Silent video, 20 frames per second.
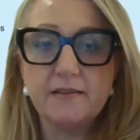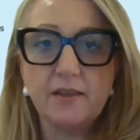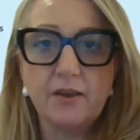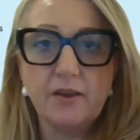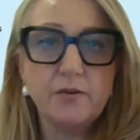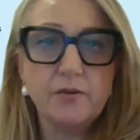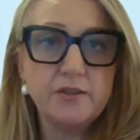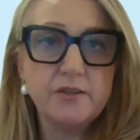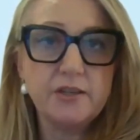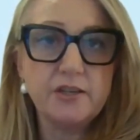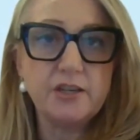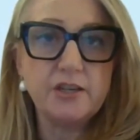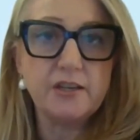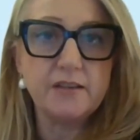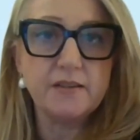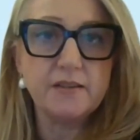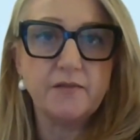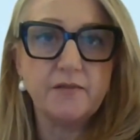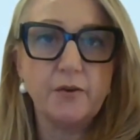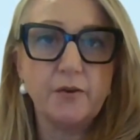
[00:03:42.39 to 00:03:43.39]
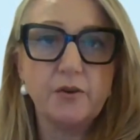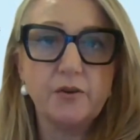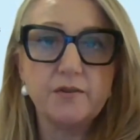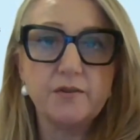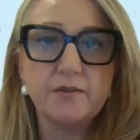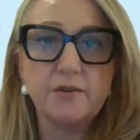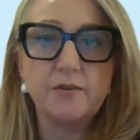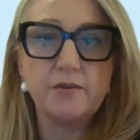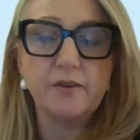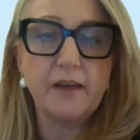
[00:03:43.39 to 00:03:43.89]
the OCG is
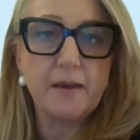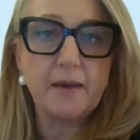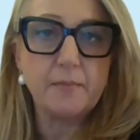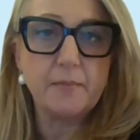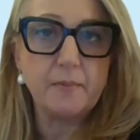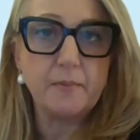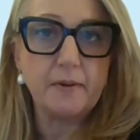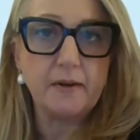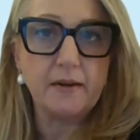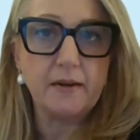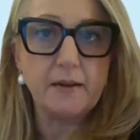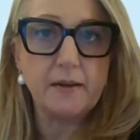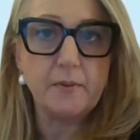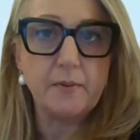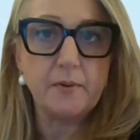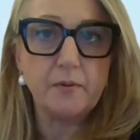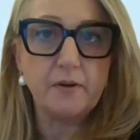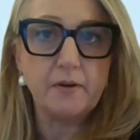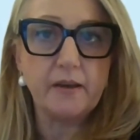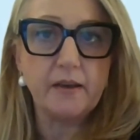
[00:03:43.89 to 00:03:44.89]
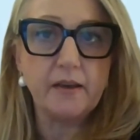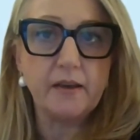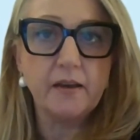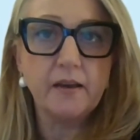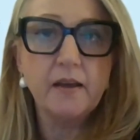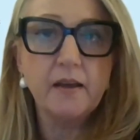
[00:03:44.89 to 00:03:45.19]
focused on capability building.